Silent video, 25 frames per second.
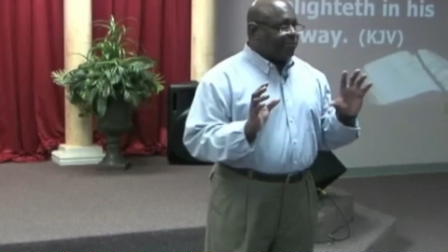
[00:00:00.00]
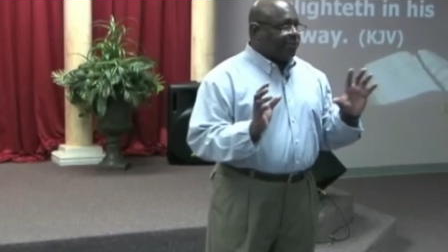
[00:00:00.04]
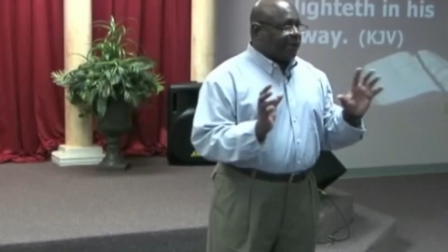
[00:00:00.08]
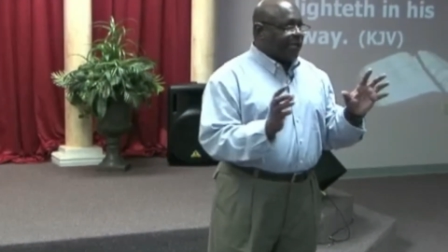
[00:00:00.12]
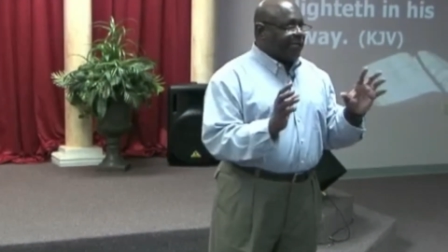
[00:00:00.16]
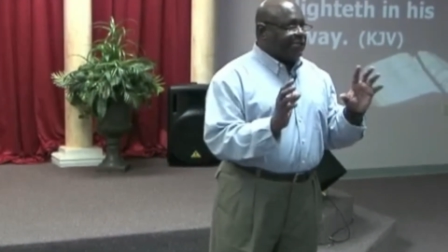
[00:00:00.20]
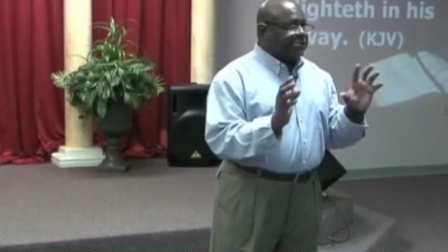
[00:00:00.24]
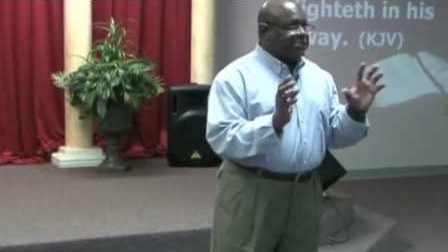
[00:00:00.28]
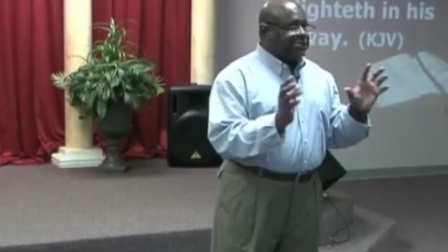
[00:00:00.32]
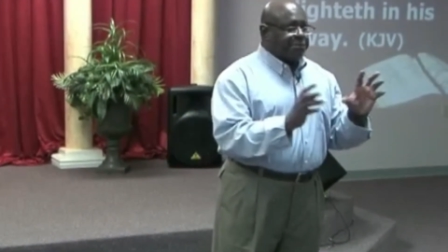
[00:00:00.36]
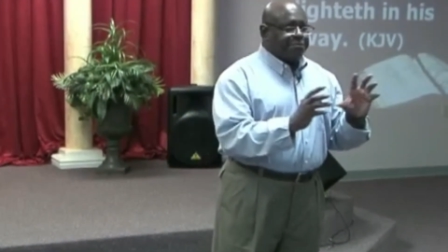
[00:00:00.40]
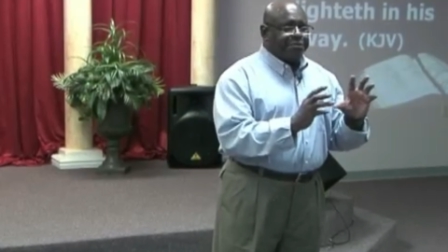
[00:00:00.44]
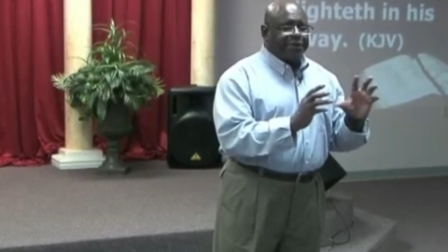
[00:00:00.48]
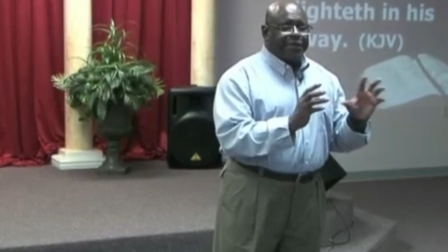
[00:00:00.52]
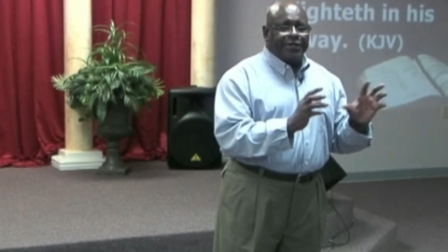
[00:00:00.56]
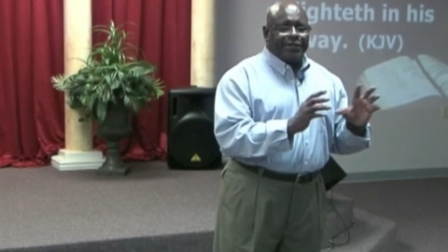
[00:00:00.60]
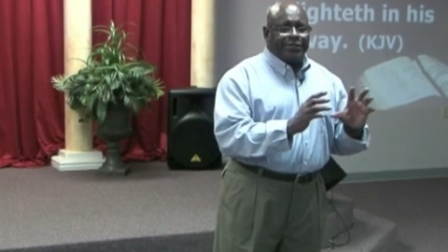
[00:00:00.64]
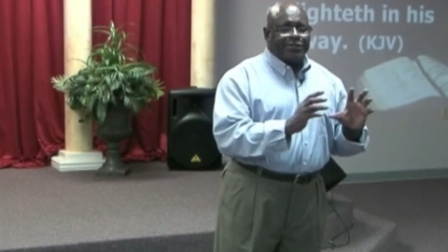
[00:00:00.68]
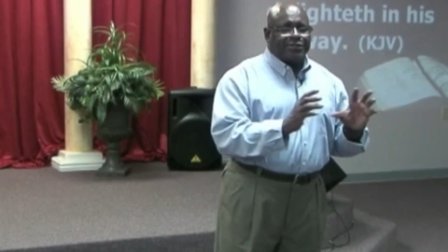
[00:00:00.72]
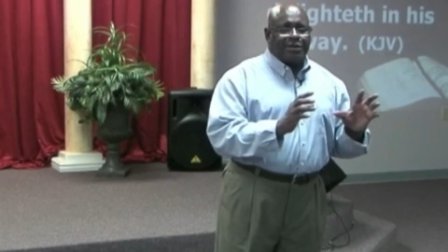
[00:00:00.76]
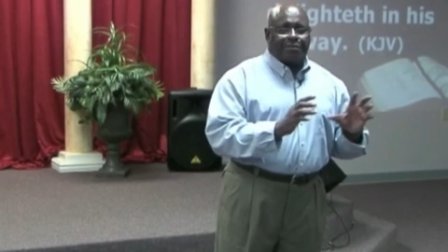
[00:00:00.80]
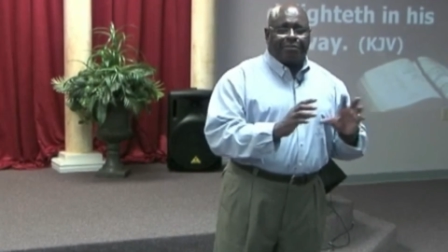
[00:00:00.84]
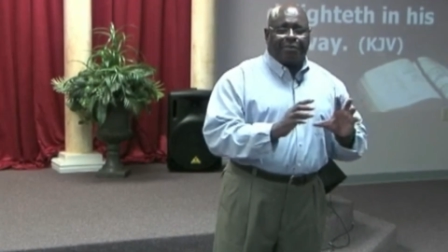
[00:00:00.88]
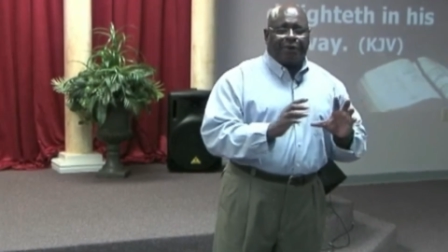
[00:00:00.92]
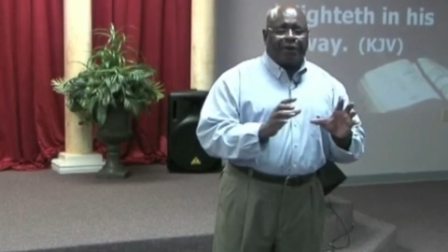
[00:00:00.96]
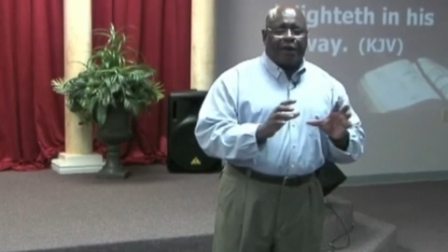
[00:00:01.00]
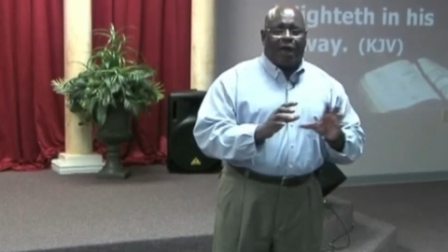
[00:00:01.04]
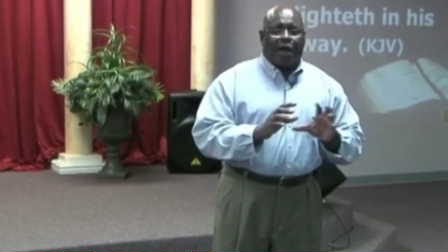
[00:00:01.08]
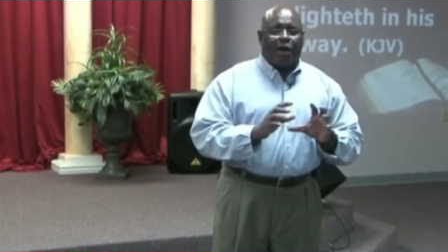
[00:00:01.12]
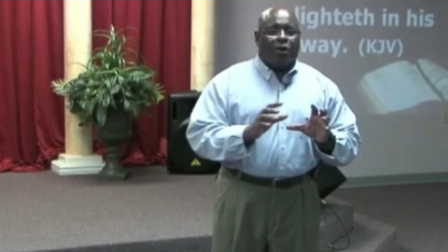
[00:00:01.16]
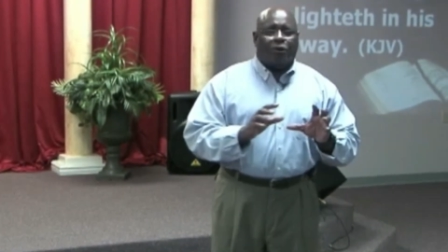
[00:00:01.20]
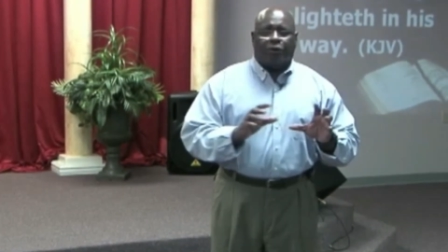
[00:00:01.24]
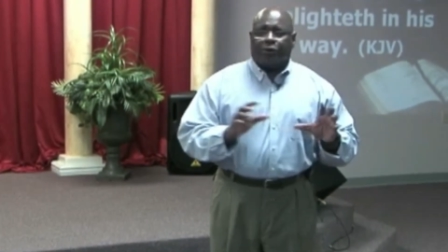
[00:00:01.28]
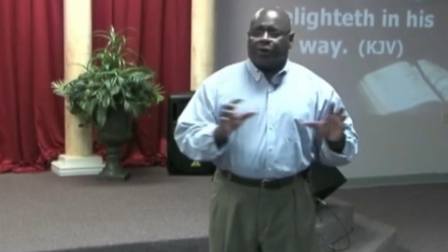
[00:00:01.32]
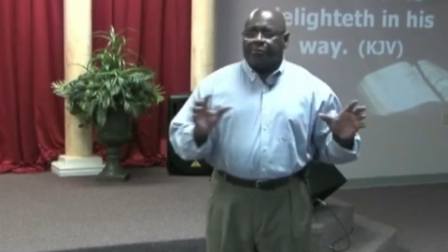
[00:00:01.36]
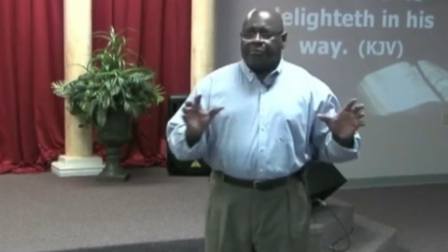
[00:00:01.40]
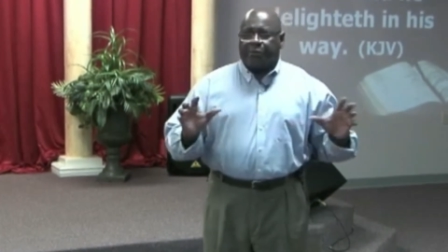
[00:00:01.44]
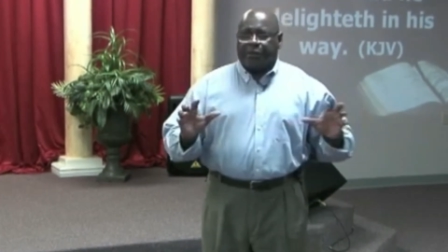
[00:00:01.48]
place dependency upon our
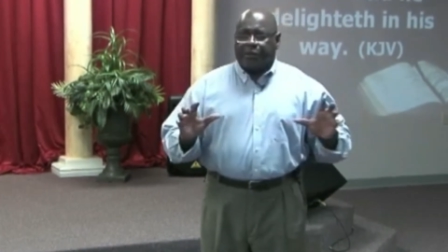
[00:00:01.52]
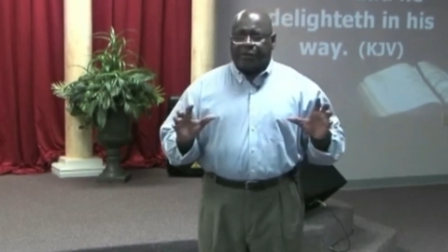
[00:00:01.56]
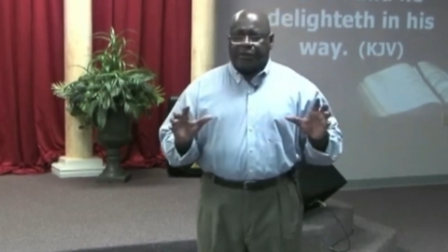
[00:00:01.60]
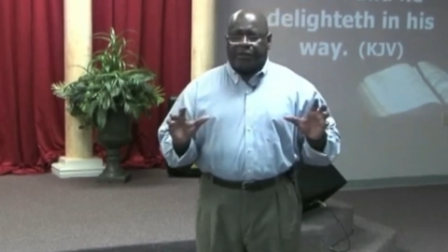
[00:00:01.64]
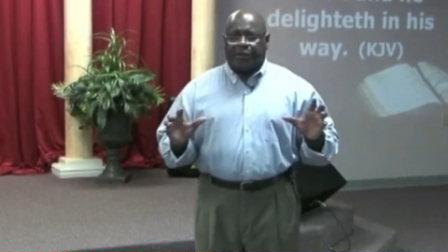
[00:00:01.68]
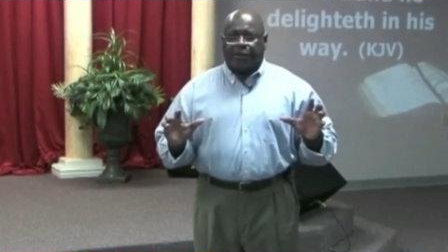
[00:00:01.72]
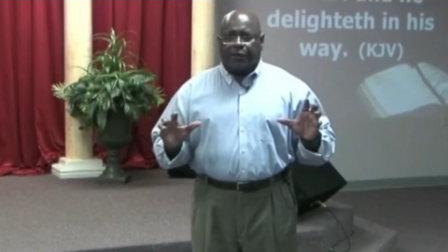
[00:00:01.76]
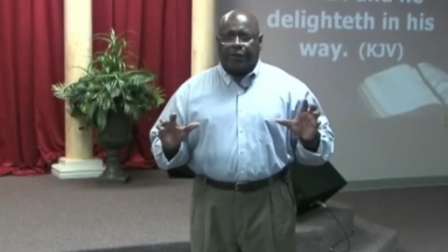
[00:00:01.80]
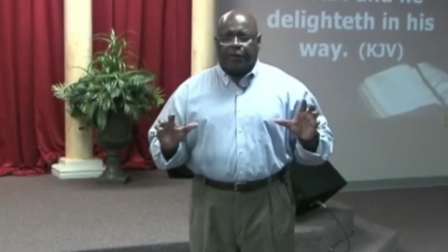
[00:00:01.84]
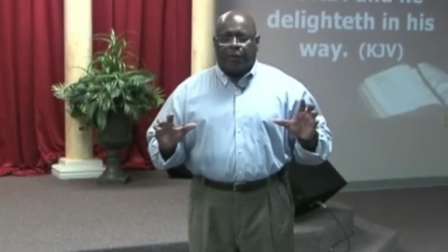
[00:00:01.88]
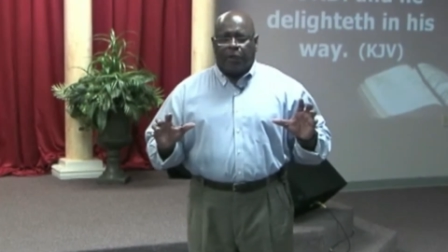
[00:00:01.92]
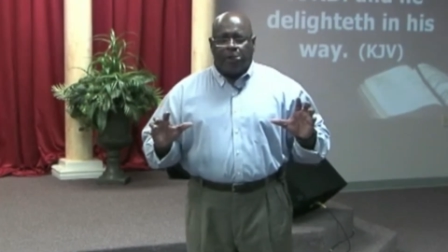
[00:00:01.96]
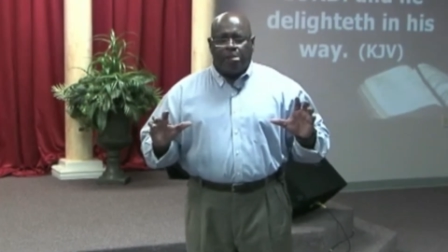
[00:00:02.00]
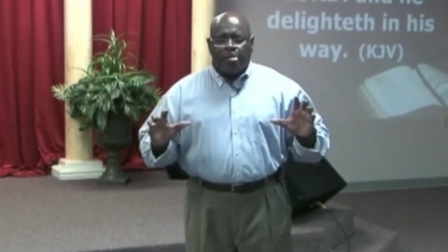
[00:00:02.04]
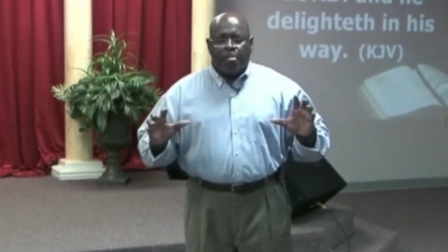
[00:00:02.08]
own ability.